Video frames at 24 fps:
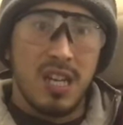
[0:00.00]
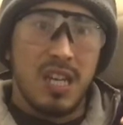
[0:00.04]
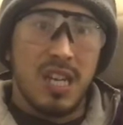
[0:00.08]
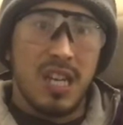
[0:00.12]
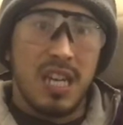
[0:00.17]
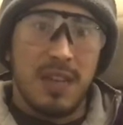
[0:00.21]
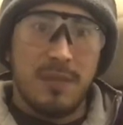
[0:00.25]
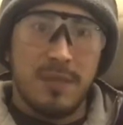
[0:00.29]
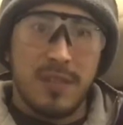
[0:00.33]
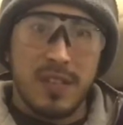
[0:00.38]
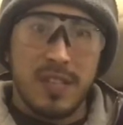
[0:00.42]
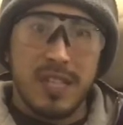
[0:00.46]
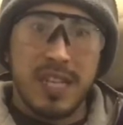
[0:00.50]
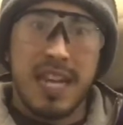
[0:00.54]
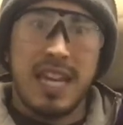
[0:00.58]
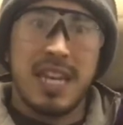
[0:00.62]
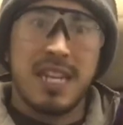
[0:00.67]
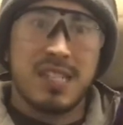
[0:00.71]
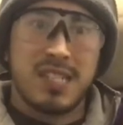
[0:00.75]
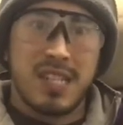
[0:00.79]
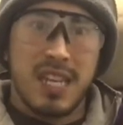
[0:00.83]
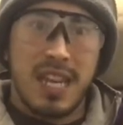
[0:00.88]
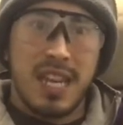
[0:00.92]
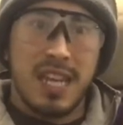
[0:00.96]
If you get
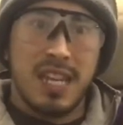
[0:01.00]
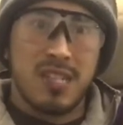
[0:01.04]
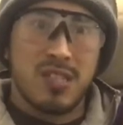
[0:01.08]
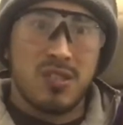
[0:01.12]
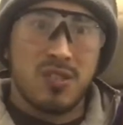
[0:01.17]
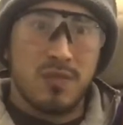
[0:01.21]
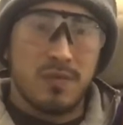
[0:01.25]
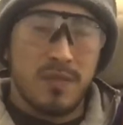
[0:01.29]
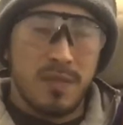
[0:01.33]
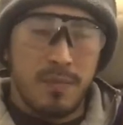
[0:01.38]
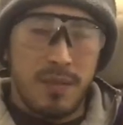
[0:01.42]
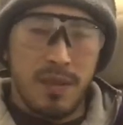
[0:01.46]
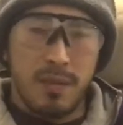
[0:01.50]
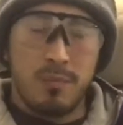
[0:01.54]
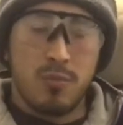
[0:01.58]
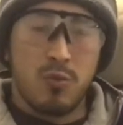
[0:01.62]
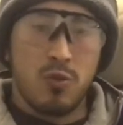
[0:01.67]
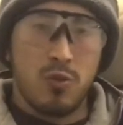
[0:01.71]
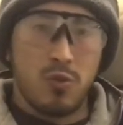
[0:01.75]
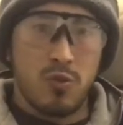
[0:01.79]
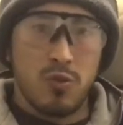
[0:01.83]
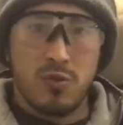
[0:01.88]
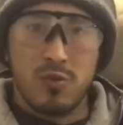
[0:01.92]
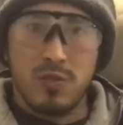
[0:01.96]
into airsoft a bit
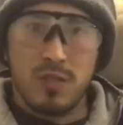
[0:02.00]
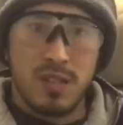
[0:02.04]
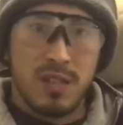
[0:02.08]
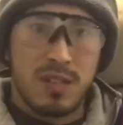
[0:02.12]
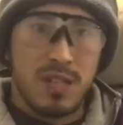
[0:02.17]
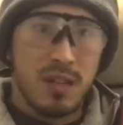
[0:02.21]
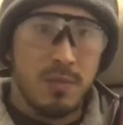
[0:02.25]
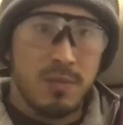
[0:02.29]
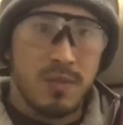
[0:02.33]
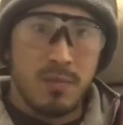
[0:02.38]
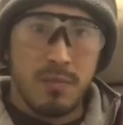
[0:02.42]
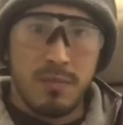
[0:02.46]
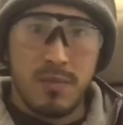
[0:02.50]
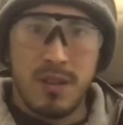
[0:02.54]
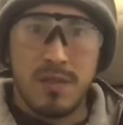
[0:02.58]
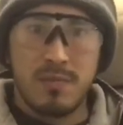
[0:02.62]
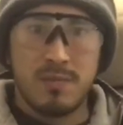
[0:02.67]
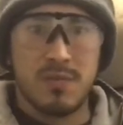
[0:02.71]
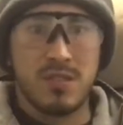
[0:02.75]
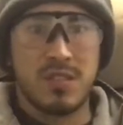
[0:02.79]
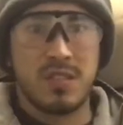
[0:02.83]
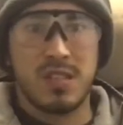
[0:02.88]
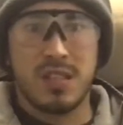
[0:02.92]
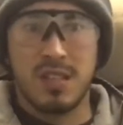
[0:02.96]
more, a couple of
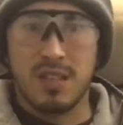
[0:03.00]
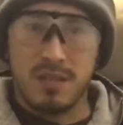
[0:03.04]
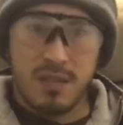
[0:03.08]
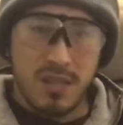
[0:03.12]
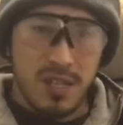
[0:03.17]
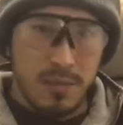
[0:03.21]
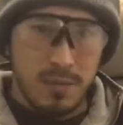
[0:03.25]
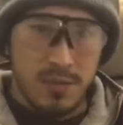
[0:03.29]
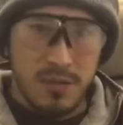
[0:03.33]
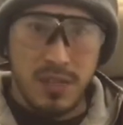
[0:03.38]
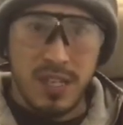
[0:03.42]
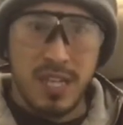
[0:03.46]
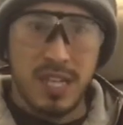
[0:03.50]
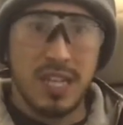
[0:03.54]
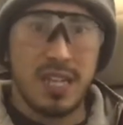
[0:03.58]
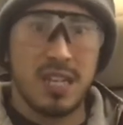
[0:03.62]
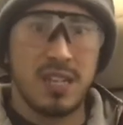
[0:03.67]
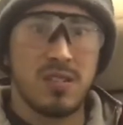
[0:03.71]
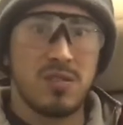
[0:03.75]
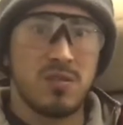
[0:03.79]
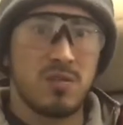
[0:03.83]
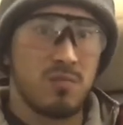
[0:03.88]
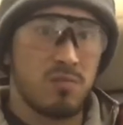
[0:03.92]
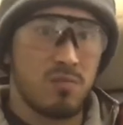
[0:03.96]
months, a couple of
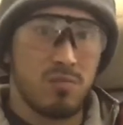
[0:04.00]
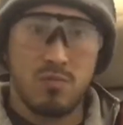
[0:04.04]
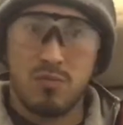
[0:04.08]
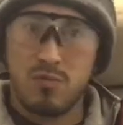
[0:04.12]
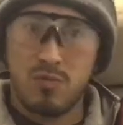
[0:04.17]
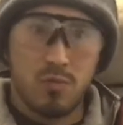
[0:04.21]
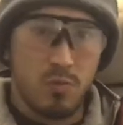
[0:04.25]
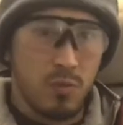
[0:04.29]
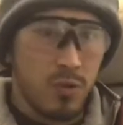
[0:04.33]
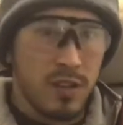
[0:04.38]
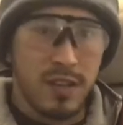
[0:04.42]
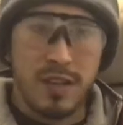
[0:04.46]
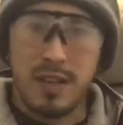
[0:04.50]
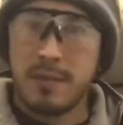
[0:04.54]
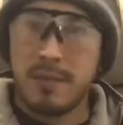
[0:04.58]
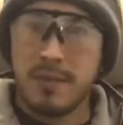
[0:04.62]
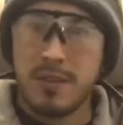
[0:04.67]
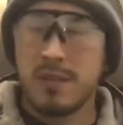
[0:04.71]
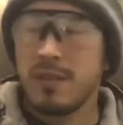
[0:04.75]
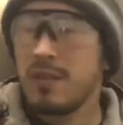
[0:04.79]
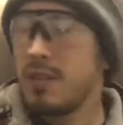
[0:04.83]
years, whatever,